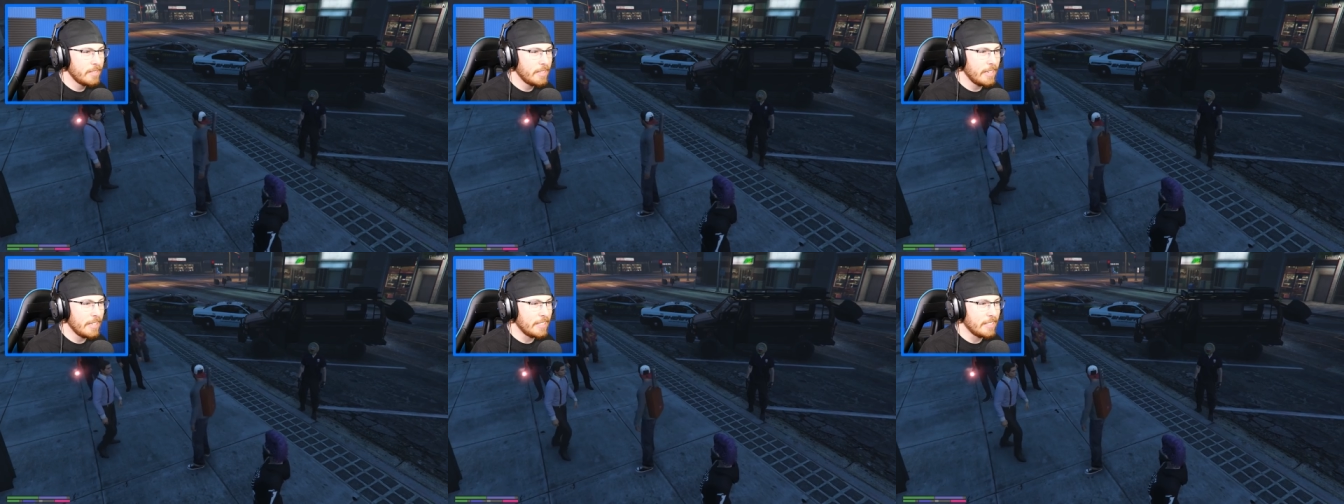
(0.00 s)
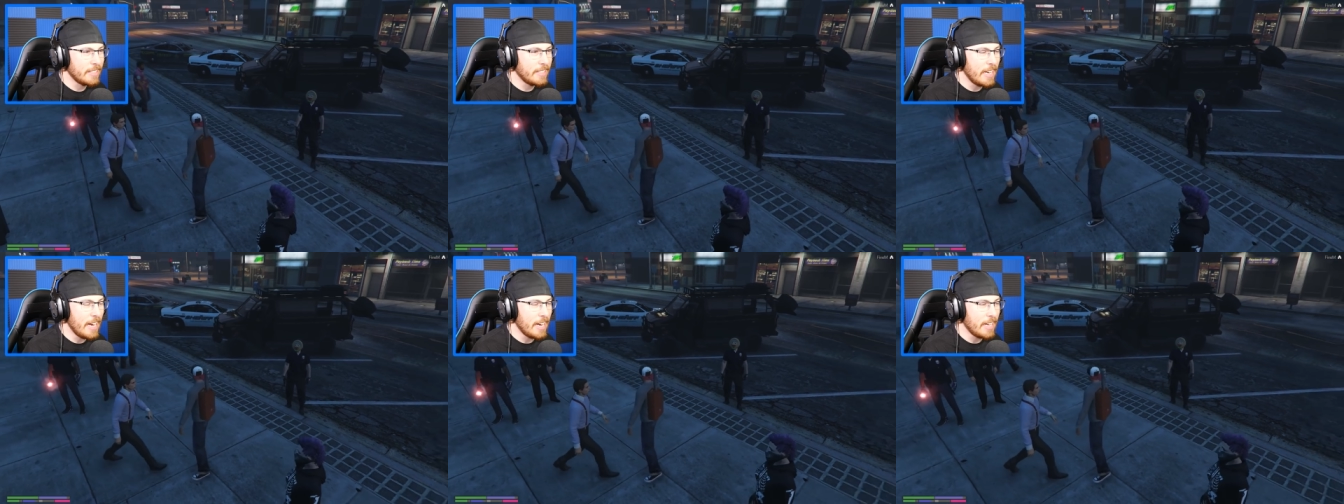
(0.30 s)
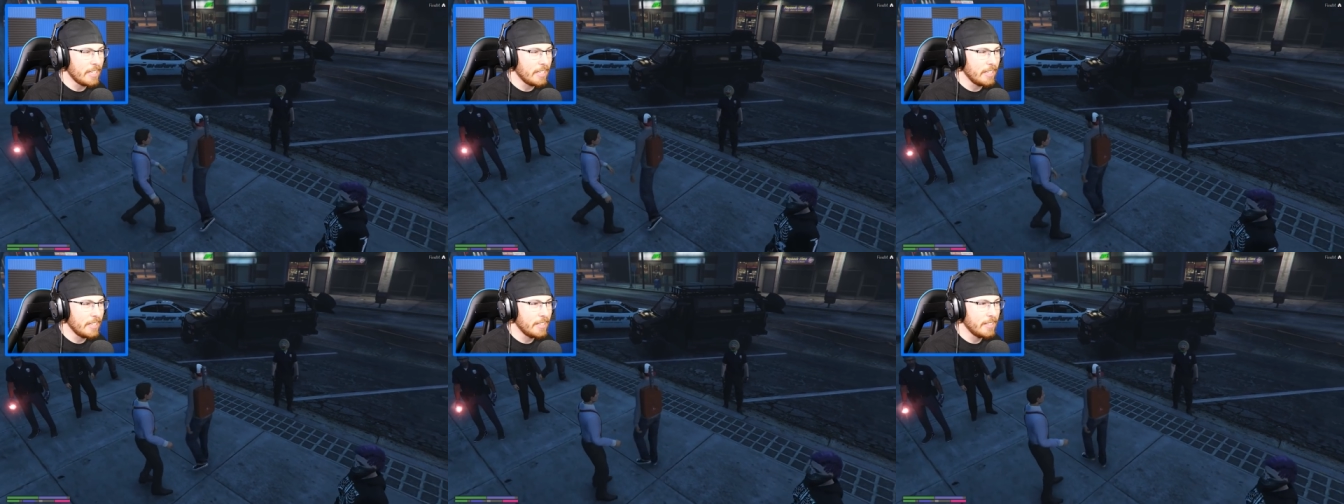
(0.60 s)

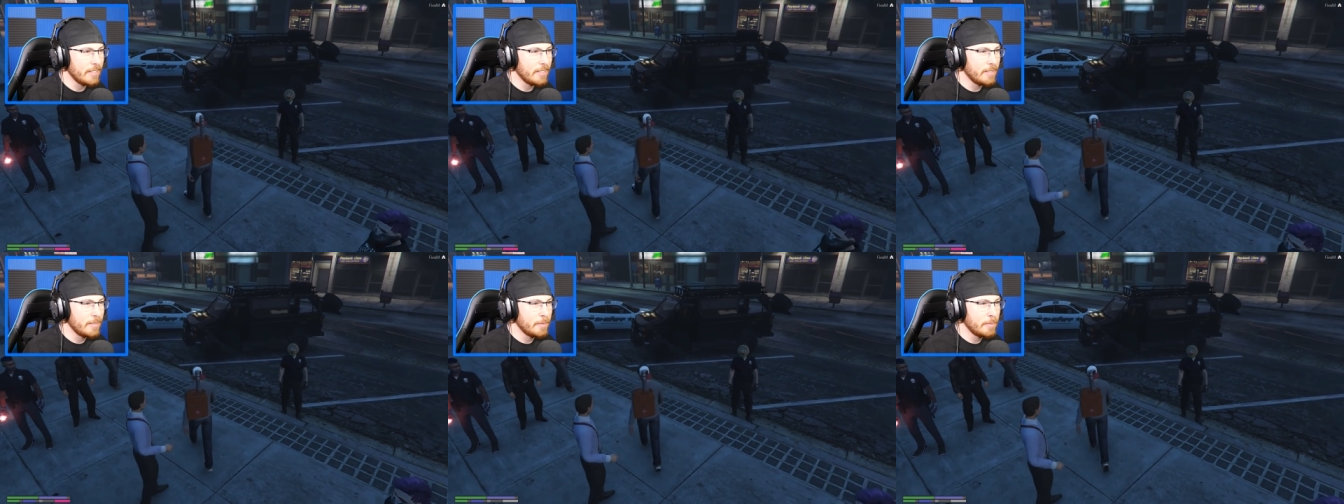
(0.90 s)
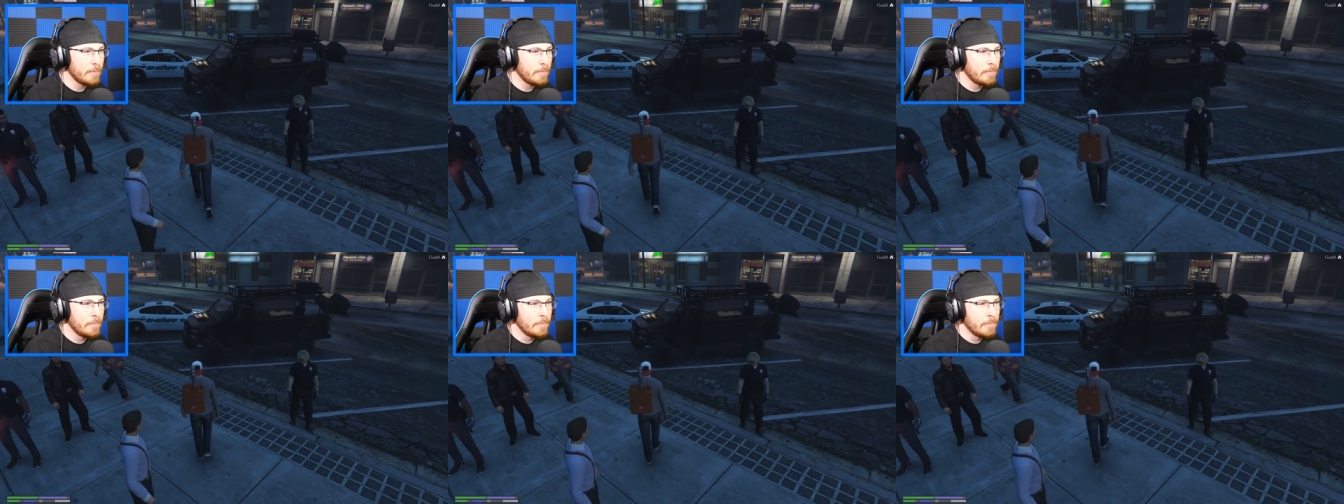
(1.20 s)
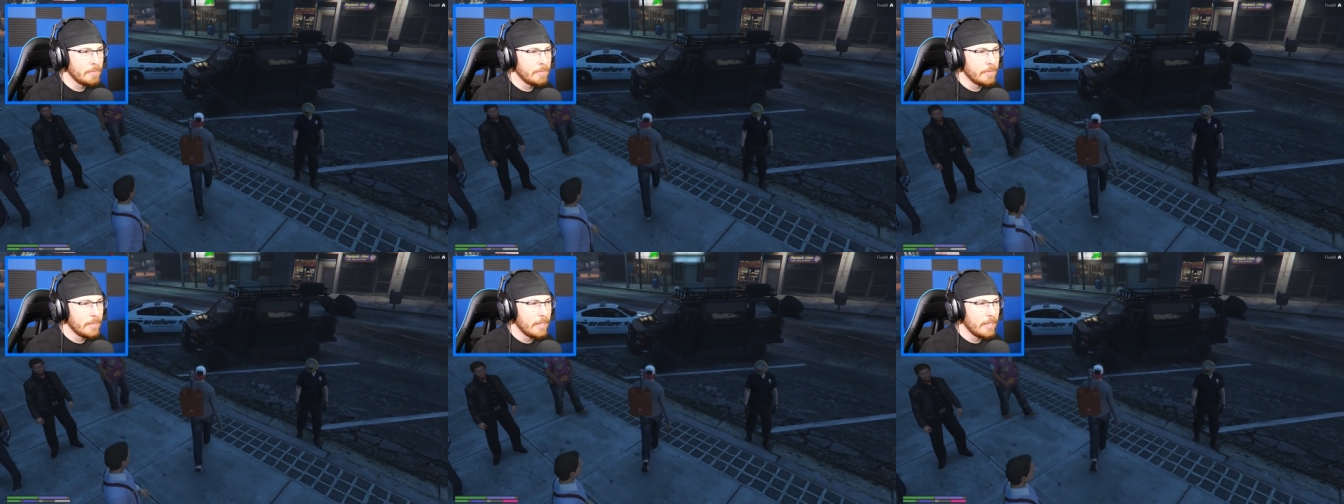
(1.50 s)
Exactly. I mean, you're sitting
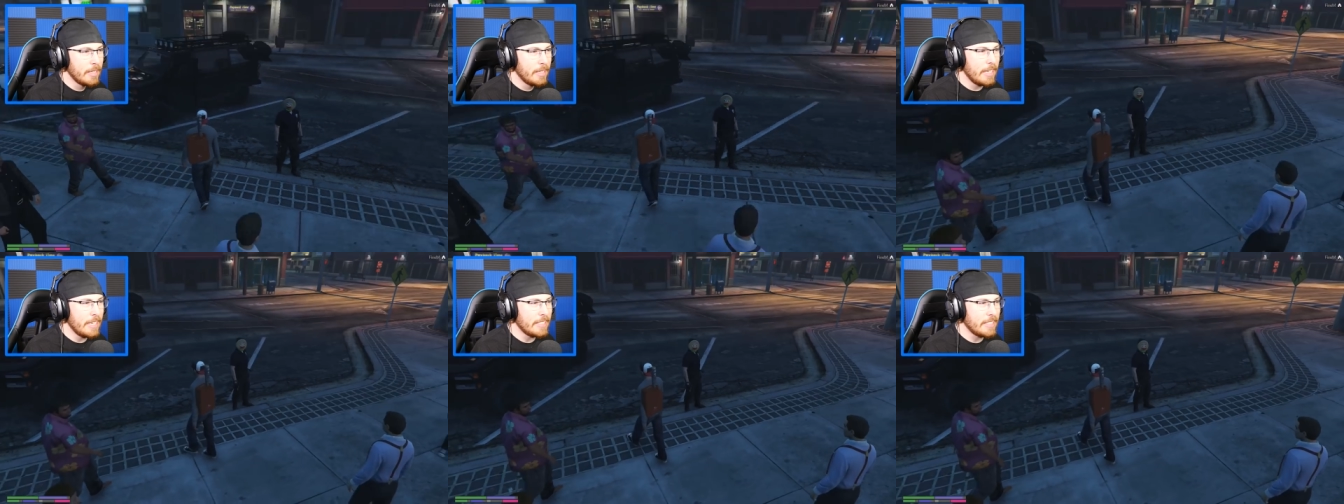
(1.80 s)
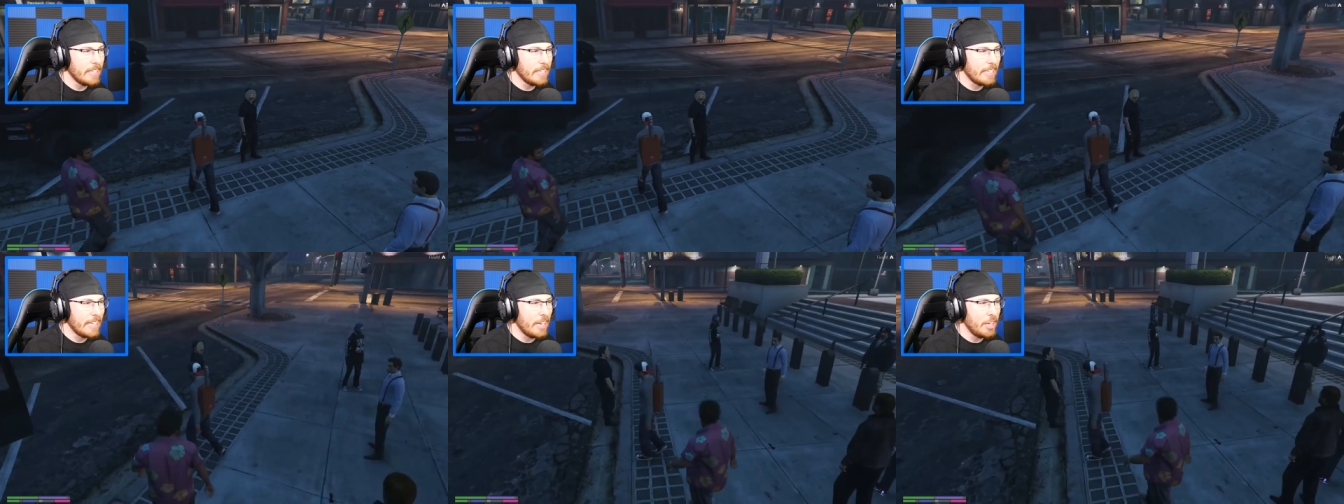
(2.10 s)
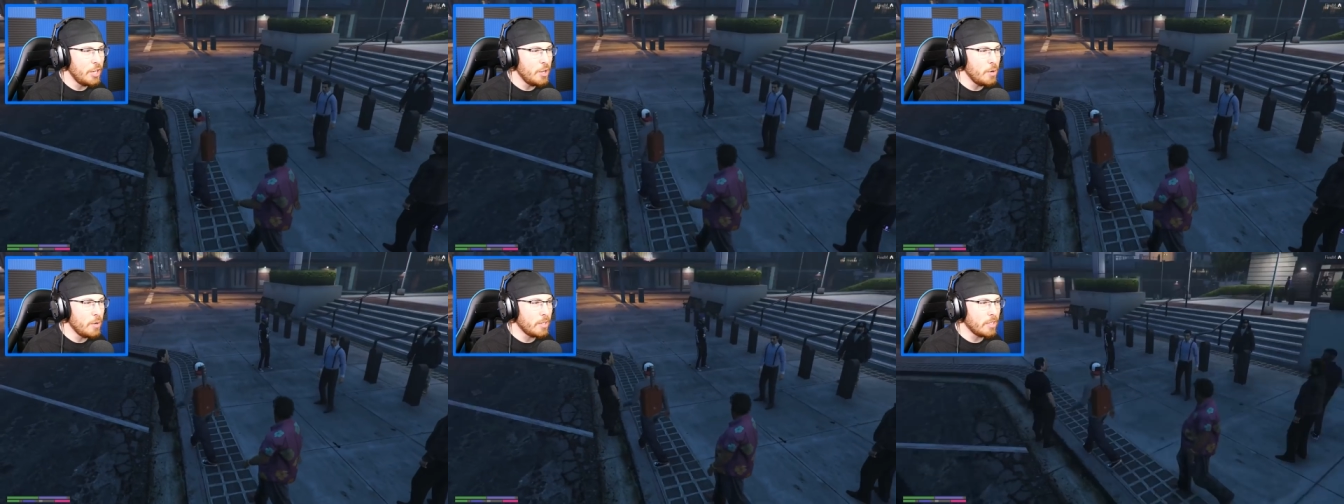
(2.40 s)
there talking Listen, about,
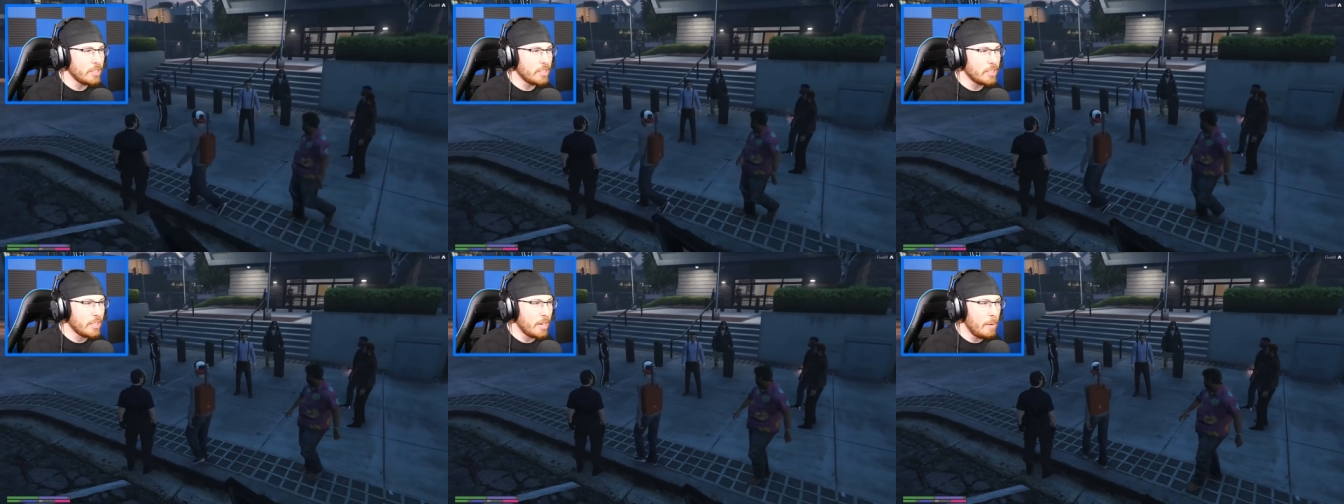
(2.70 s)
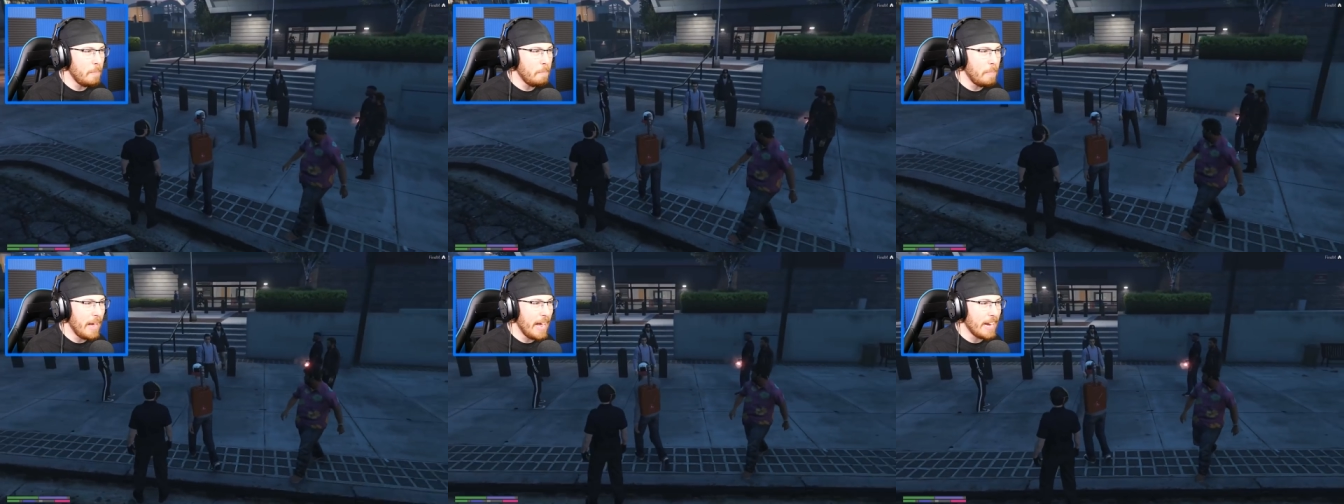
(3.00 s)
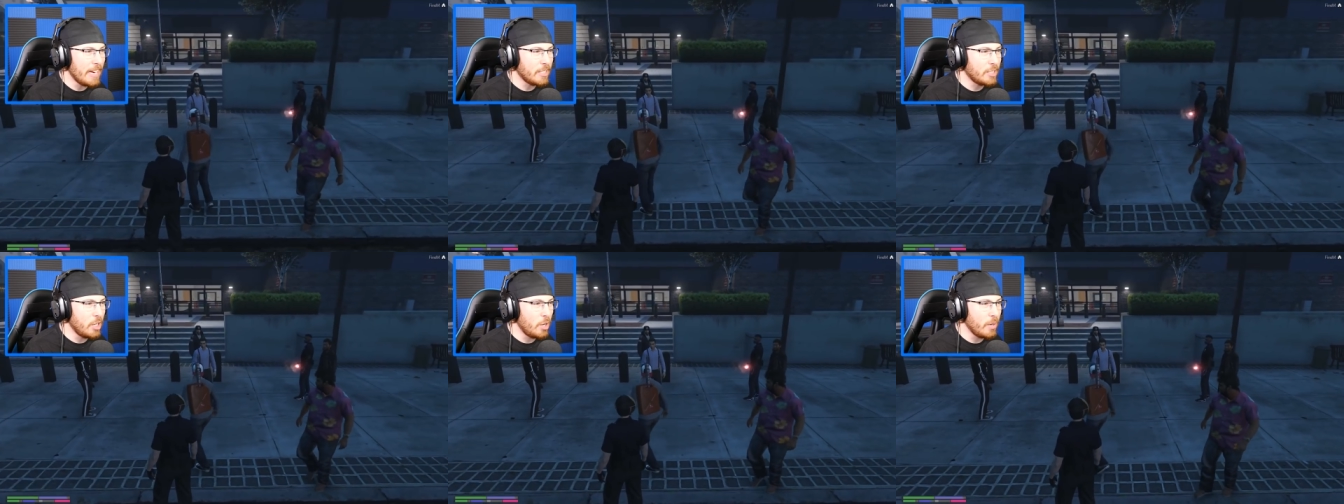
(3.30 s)
can you
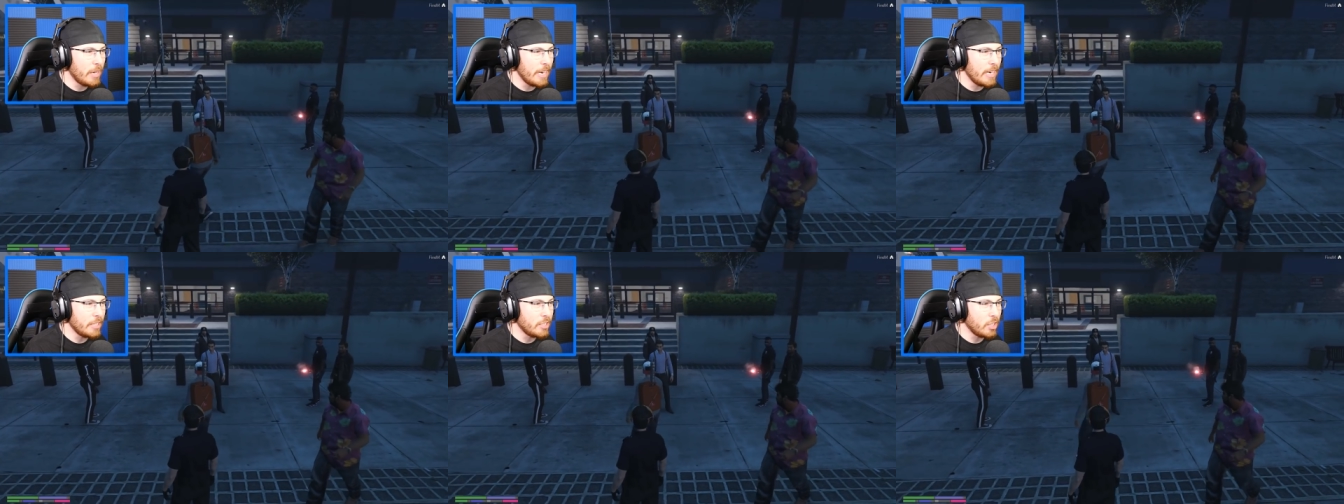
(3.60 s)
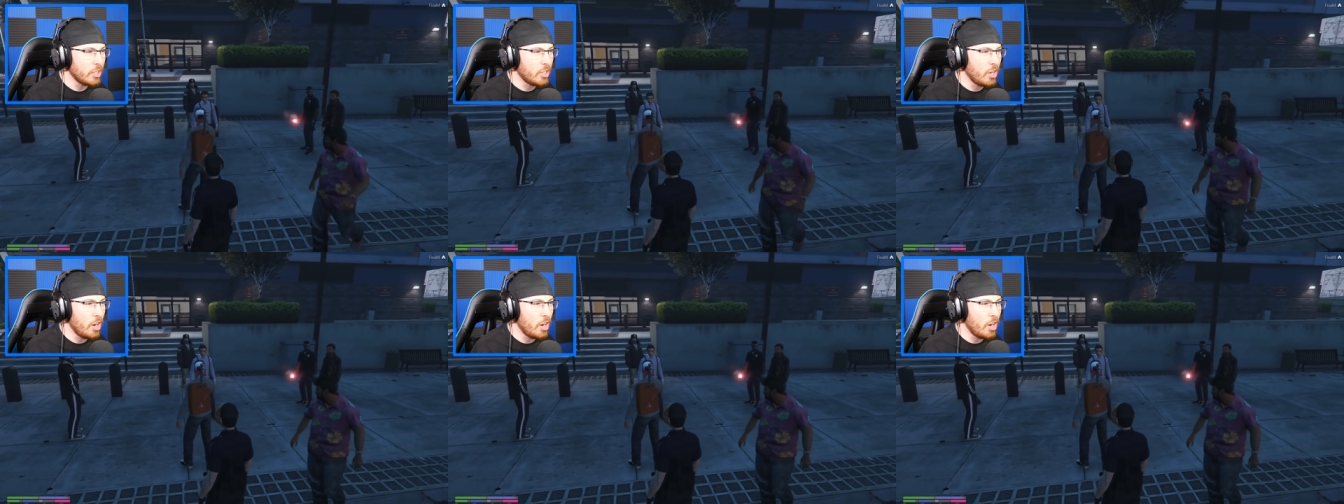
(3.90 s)
scumbags you know, go get us bombs.